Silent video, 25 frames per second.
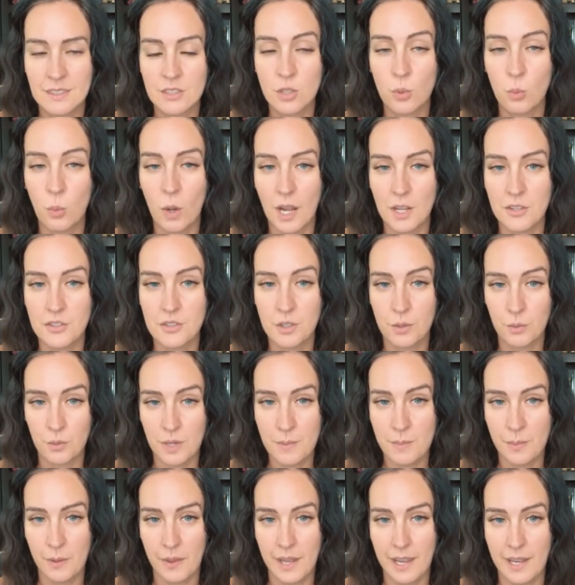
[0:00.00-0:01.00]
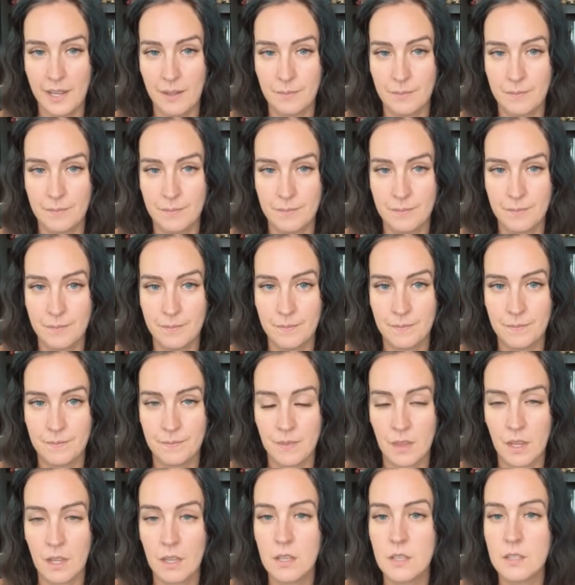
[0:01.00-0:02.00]
to watch the replay.
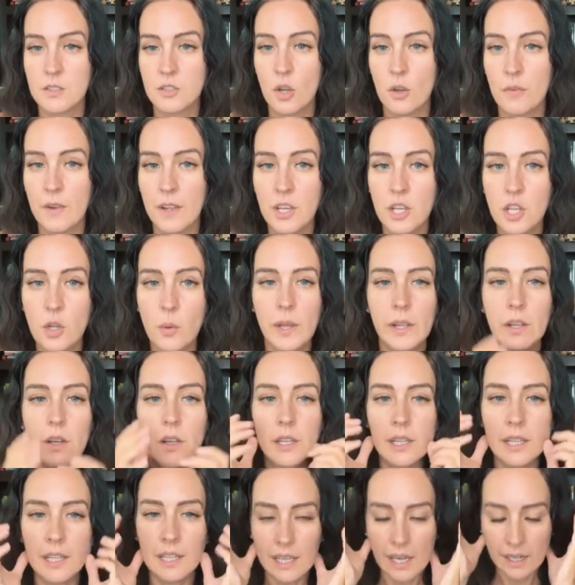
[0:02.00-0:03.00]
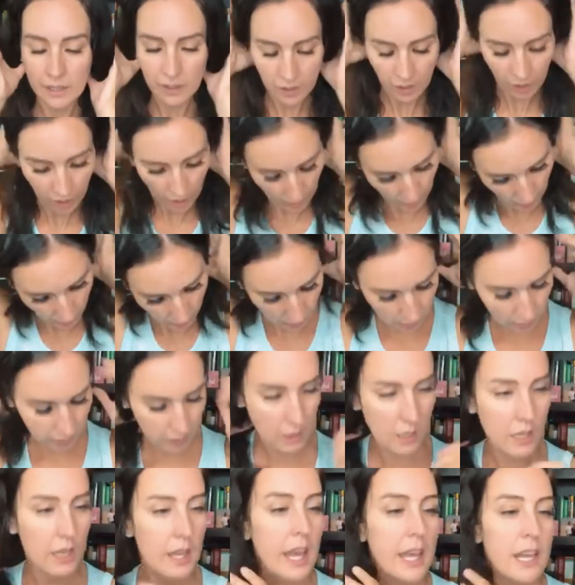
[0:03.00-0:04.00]
So if I knew I couldn't get on a call